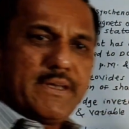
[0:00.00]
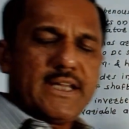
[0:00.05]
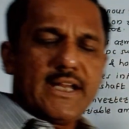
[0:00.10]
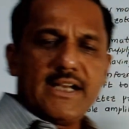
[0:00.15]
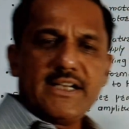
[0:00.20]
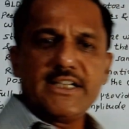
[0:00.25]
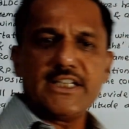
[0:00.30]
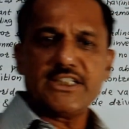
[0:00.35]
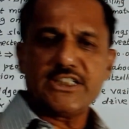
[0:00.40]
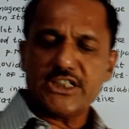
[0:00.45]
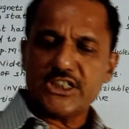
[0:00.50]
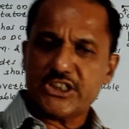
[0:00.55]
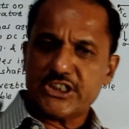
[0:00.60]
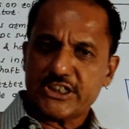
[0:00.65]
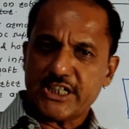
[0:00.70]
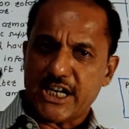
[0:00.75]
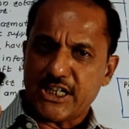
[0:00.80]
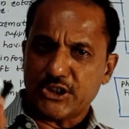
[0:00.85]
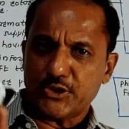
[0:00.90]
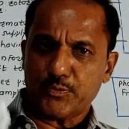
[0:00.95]
BLDC
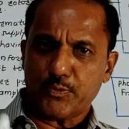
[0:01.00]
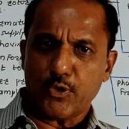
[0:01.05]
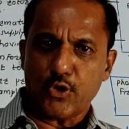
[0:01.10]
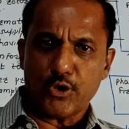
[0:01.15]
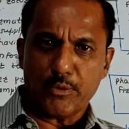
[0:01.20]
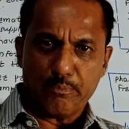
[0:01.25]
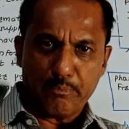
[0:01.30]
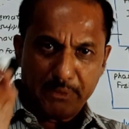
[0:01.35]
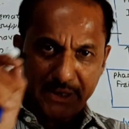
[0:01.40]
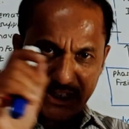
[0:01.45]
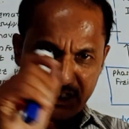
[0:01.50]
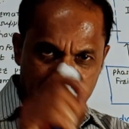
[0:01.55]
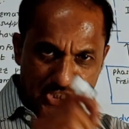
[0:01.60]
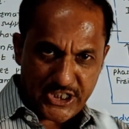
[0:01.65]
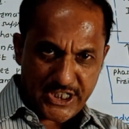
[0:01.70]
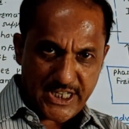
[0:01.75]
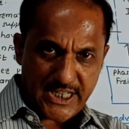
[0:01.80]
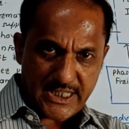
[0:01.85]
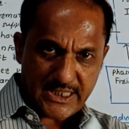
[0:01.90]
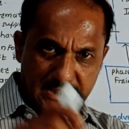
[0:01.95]
stands for
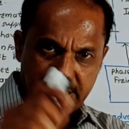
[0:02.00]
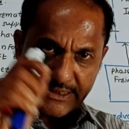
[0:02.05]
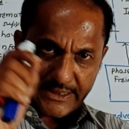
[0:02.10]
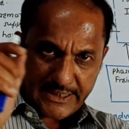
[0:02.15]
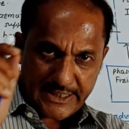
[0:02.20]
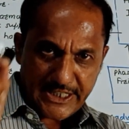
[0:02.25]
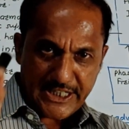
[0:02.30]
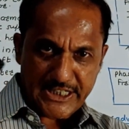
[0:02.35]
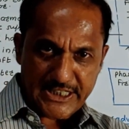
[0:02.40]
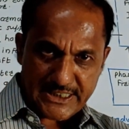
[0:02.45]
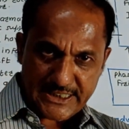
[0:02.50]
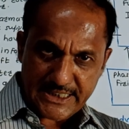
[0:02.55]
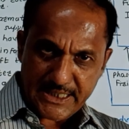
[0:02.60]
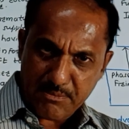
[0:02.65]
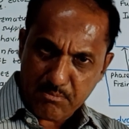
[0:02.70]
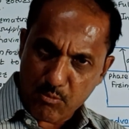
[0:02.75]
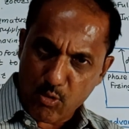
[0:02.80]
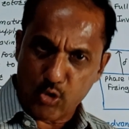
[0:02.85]
brushless DC